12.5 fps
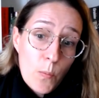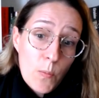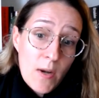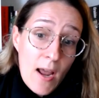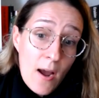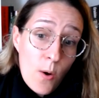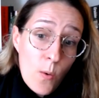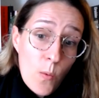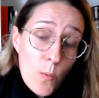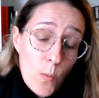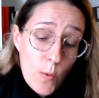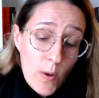
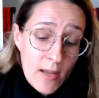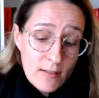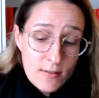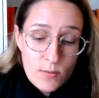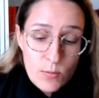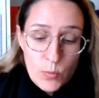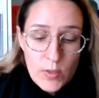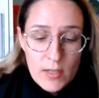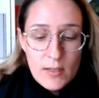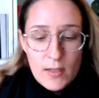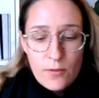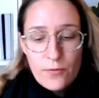Now it's
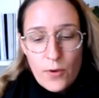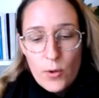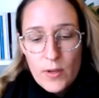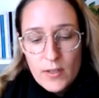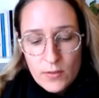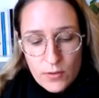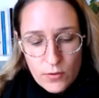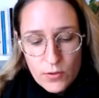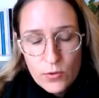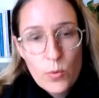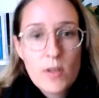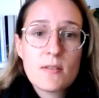really focused on
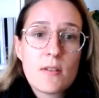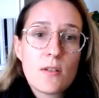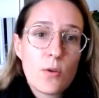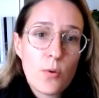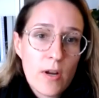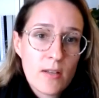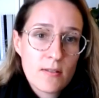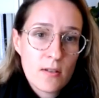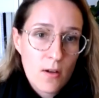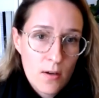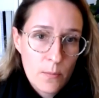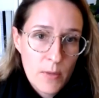squeezing Ukraine's
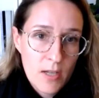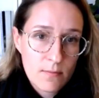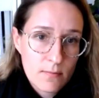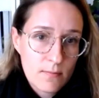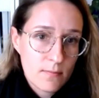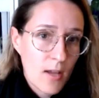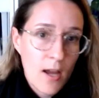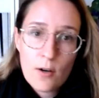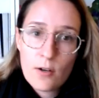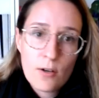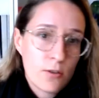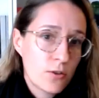economy.
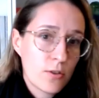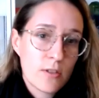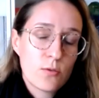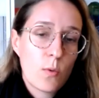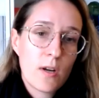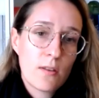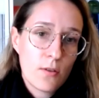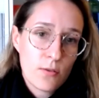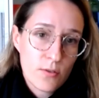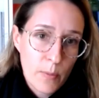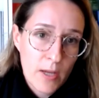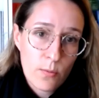Agriculture is one of
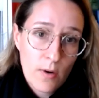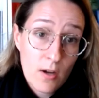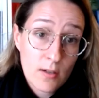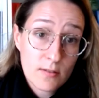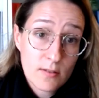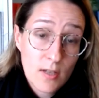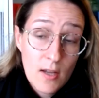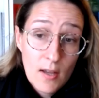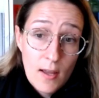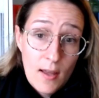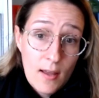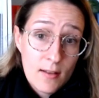those bedrocks,
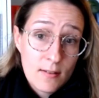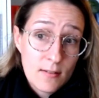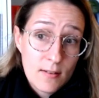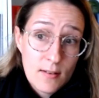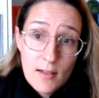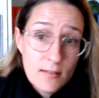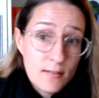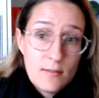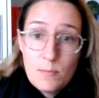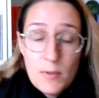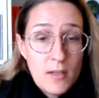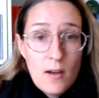and it's
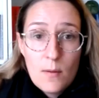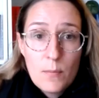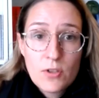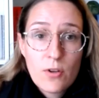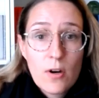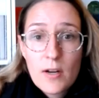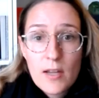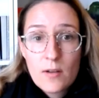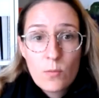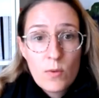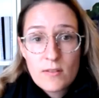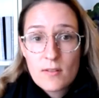become a target
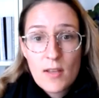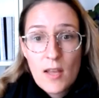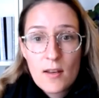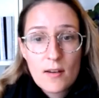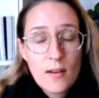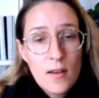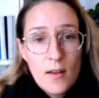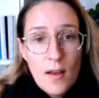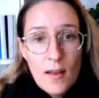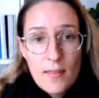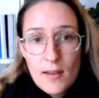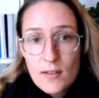once again.
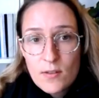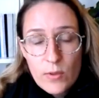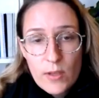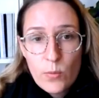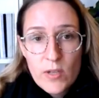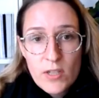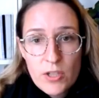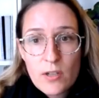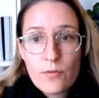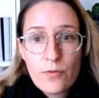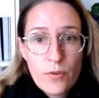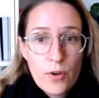I think it's really reaching
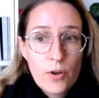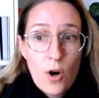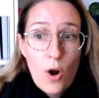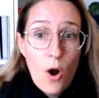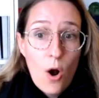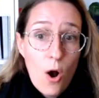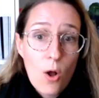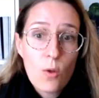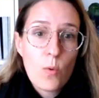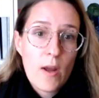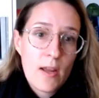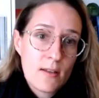for all
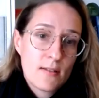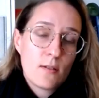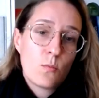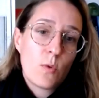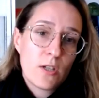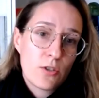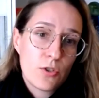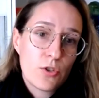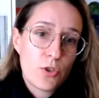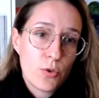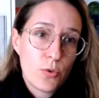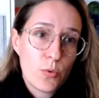ways in which
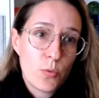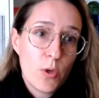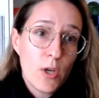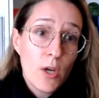to